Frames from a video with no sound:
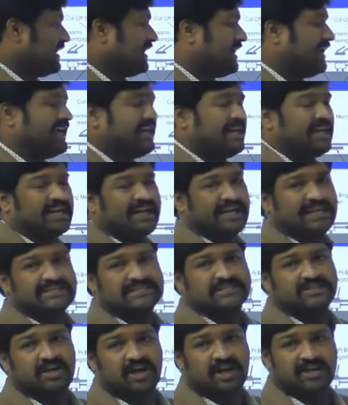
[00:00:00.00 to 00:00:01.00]
heating
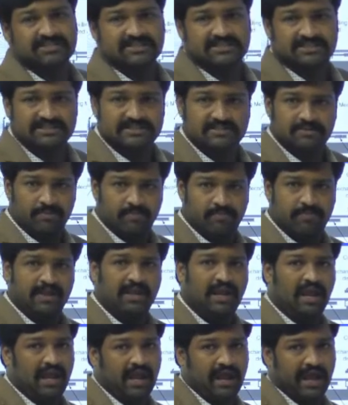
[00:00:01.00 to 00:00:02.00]
dies costs
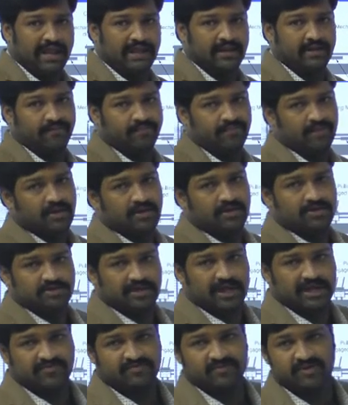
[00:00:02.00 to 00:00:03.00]
be high.
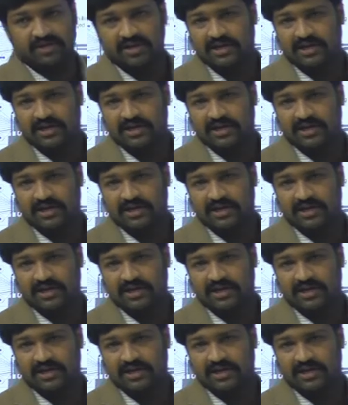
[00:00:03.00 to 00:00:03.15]
So as we know